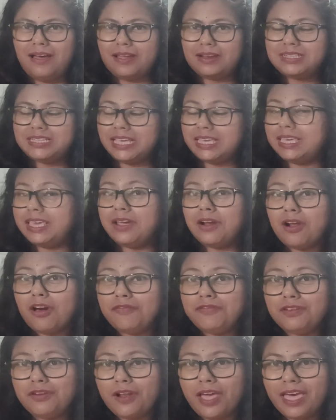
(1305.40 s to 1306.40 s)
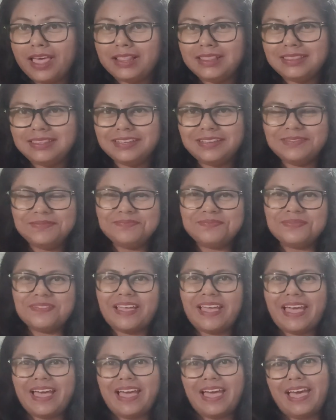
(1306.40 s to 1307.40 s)
take care of your health.
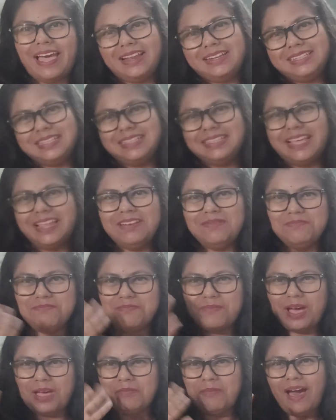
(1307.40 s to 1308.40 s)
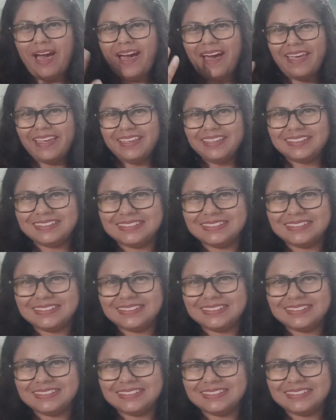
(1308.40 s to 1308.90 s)
Until then, bye bye.